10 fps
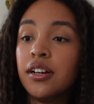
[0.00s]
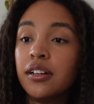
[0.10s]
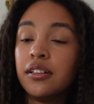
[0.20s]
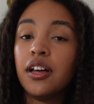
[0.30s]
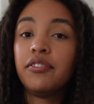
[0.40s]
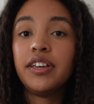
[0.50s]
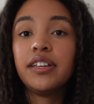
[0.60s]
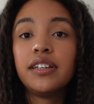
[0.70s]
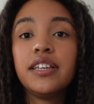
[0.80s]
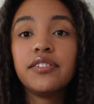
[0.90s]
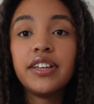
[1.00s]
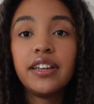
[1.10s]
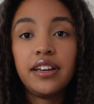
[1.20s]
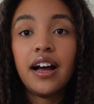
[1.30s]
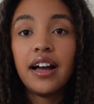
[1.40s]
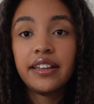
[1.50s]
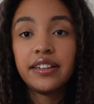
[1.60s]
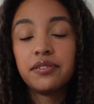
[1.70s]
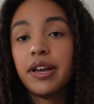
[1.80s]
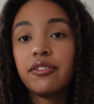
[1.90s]
loving and giving and kind,
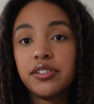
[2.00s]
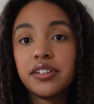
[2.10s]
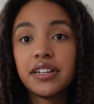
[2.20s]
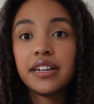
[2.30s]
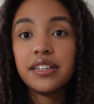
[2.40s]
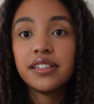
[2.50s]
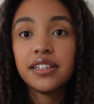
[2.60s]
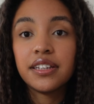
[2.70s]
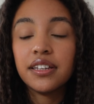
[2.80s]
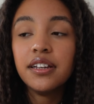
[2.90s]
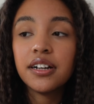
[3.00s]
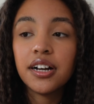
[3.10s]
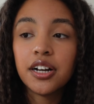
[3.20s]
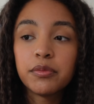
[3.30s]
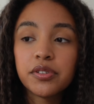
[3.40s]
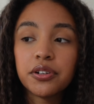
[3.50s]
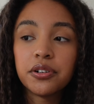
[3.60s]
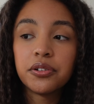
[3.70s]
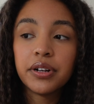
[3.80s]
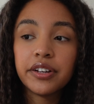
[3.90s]
and we haven't done anything.
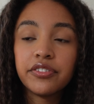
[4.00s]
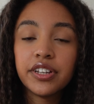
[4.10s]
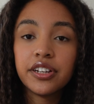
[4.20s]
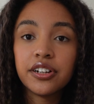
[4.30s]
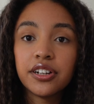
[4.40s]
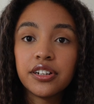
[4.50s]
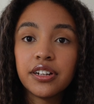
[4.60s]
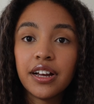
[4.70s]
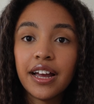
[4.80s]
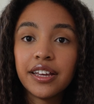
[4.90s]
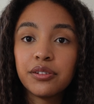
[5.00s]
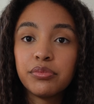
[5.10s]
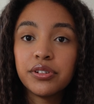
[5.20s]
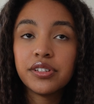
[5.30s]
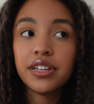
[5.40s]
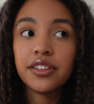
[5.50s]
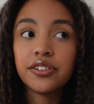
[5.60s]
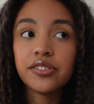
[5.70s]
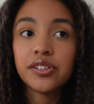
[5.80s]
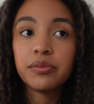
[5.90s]
So I figured I could put
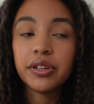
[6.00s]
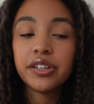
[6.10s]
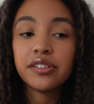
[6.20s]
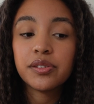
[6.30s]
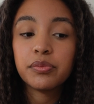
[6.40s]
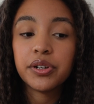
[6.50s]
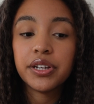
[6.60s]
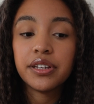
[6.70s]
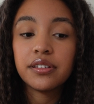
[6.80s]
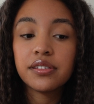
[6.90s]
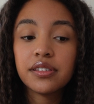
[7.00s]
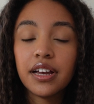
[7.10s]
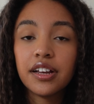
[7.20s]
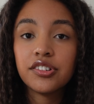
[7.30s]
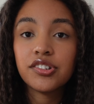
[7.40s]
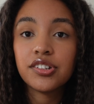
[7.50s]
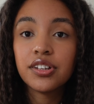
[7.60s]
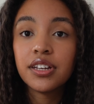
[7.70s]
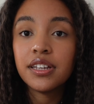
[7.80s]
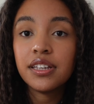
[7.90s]
together some like
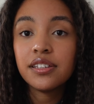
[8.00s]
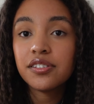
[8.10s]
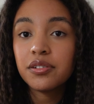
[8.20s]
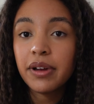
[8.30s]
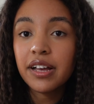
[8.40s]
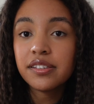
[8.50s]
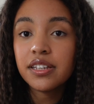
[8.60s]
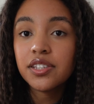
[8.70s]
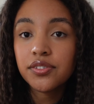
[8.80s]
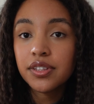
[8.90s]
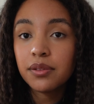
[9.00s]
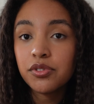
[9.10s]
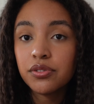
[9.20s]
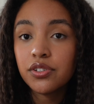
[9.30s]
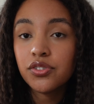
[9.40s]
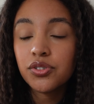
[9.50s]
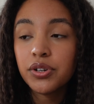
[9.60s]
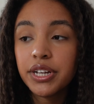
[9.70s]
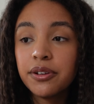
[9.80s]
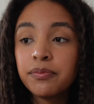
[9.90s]
spring/Easter baskets for them to
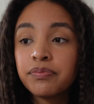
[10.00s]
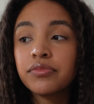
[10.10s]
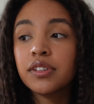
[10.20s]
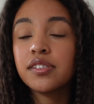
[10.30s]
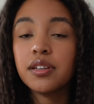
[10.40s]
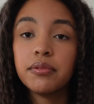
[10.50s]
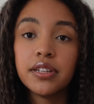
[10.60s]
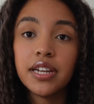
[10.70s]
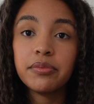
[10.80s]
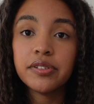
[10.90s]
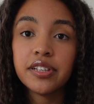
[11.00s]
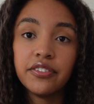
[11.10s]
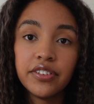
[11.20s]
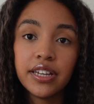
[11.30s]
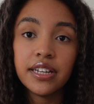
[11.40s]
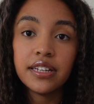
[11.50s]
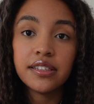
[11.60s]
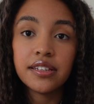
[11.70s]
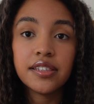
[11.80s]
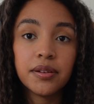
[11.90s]
enjoy. Some of the neighbors have kids
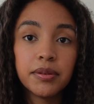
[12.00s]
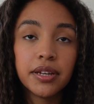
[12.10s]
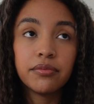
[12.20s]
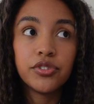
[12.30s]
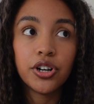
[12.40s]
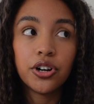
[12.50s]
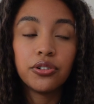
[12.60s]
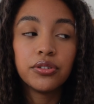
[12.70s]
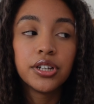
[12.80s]
and some of them don't.